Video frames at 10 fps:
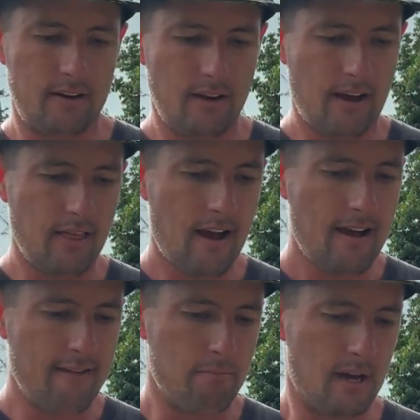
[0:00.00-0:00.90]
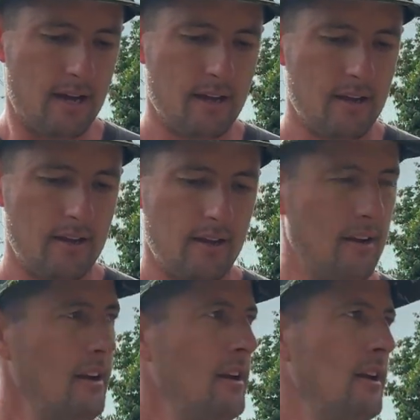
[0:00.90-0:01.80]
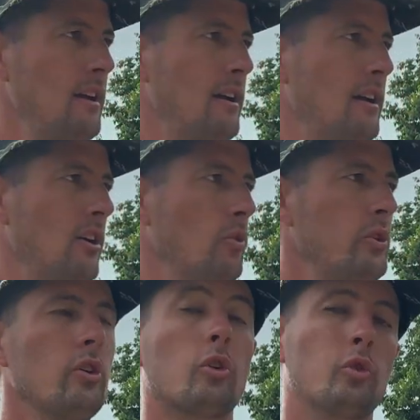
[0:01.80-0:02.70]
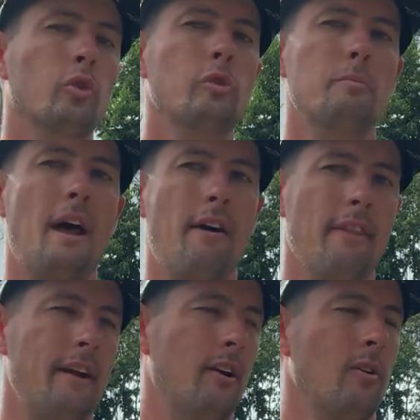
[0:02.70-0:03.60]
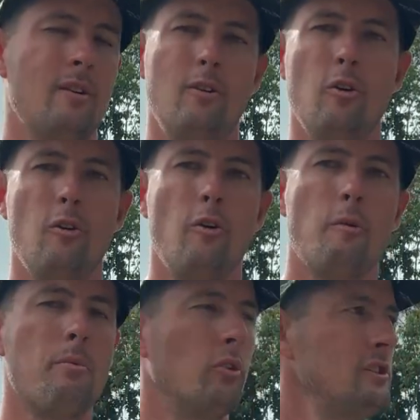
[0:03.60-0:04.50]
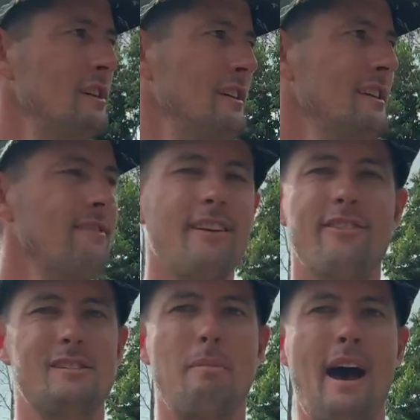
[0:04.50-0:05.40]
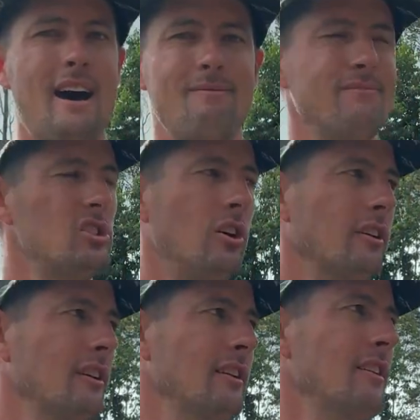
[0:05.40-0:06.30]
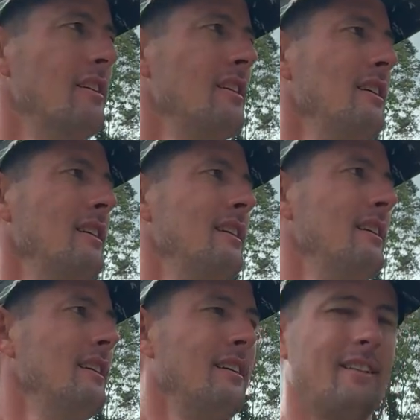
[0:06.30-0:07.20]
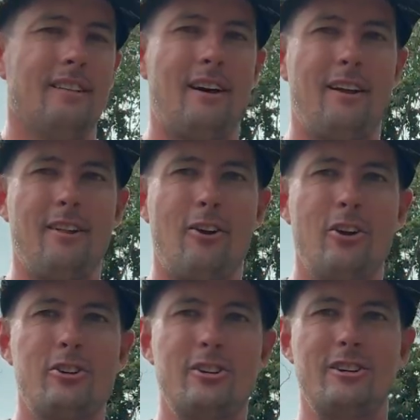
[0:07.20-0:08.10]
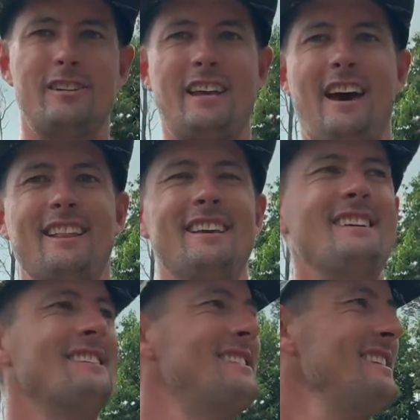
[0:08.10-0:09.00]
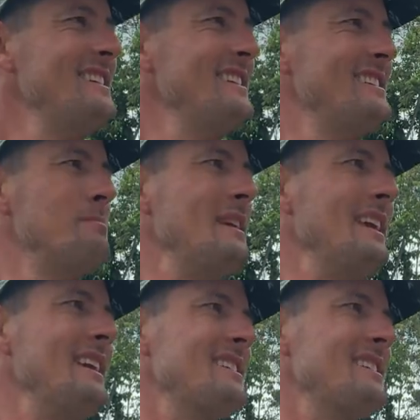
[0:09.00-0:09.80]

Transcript: Not live, but a real group down there. No bullshit. Even if it's bad, it's all good. A lot of the archer, sadly, is me.